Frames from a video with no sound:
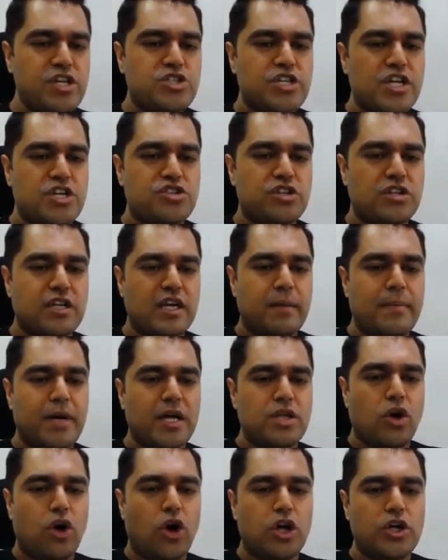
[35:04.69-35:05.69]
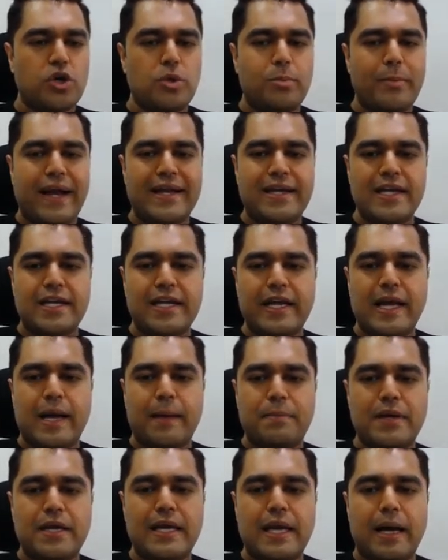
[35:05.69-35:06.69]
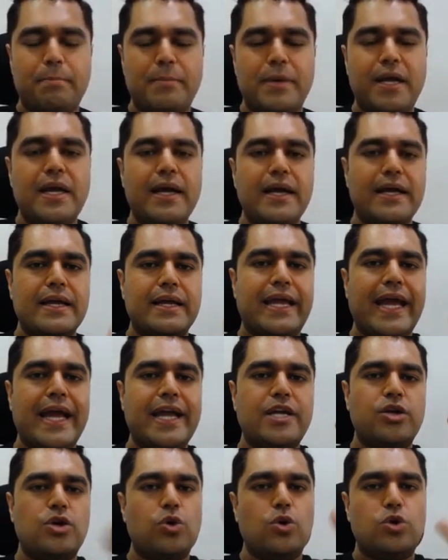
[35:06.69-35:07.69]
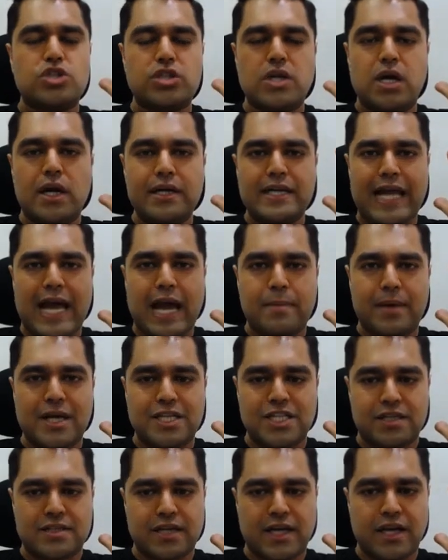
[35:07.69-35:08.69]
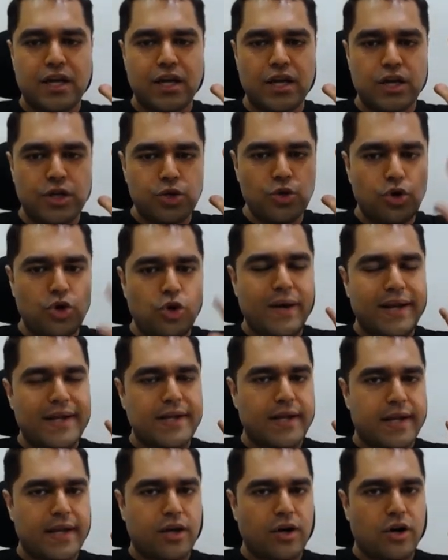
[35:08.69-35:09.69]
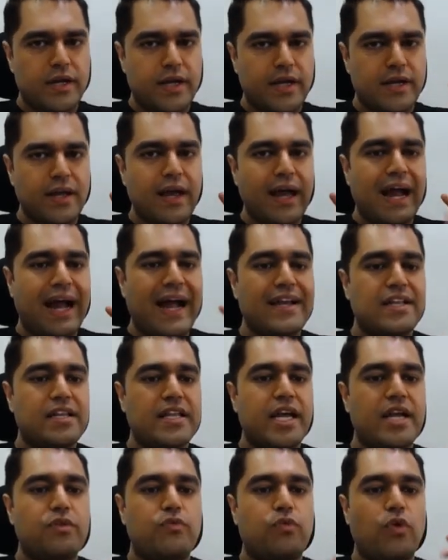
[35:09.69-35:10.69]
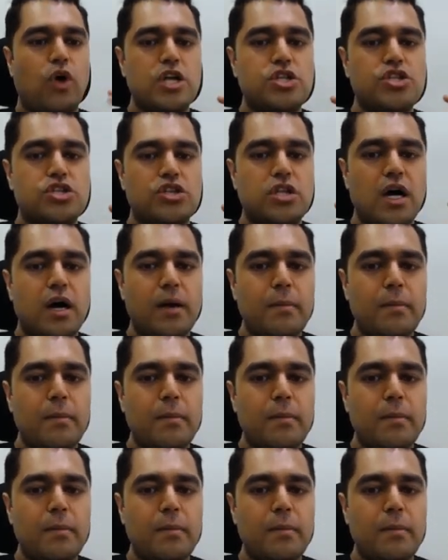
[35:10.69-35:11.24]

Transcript: session ke baad, automatically, aapke yahan pe get notes ka tab aa jata hai. You go and click on it. And then watch the